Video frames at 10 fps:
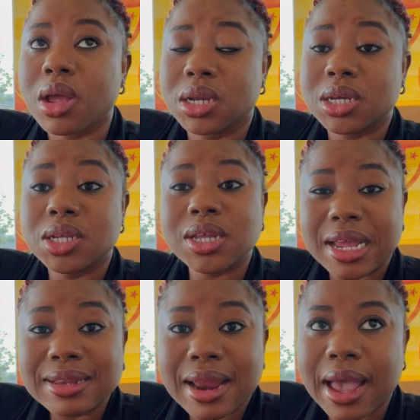
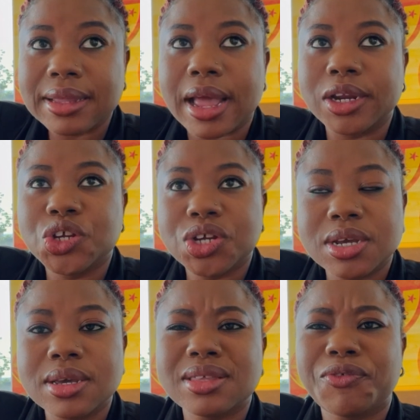it's nice, like the
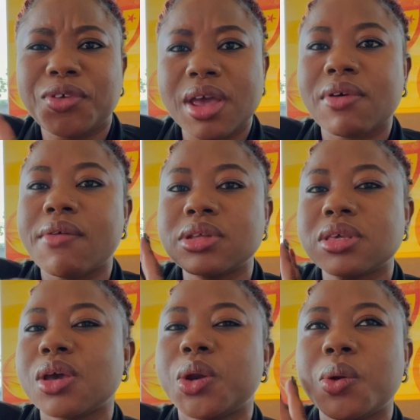cheese, the flavor,
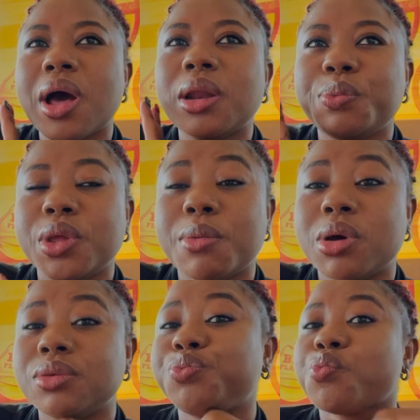everything. I don't know, jalapeno,
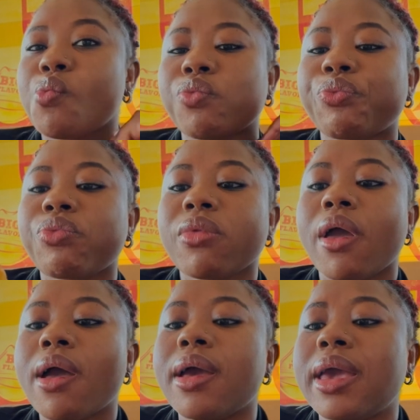but
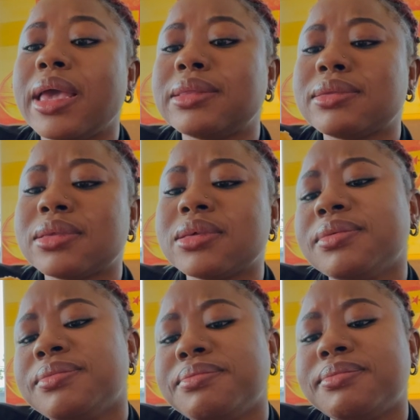it's,
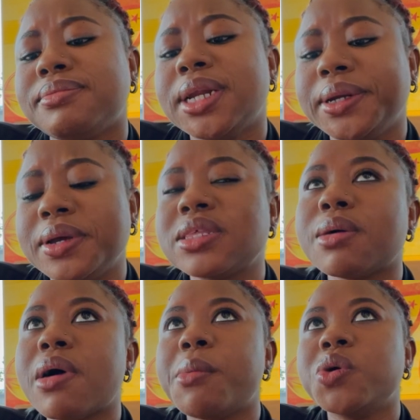I don't know, it's
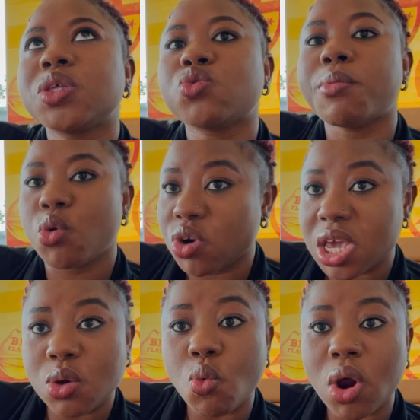something about it, so I couldn't
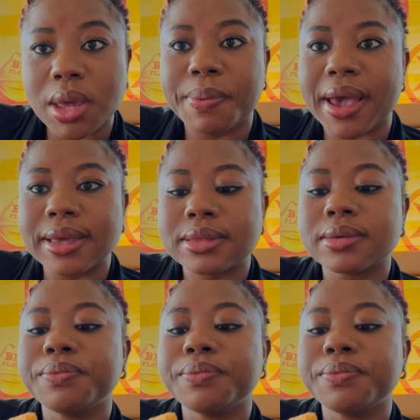eat wally pie. It.